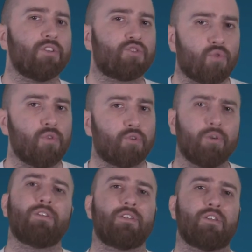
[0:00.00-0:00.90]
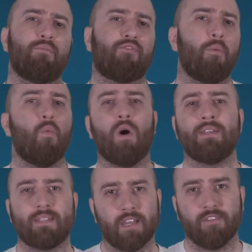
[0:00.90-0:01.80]
has drawn criticism from
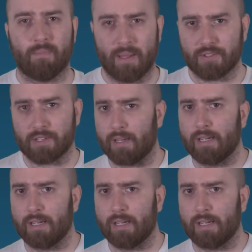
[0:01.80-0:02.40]
one Dave Meltzer,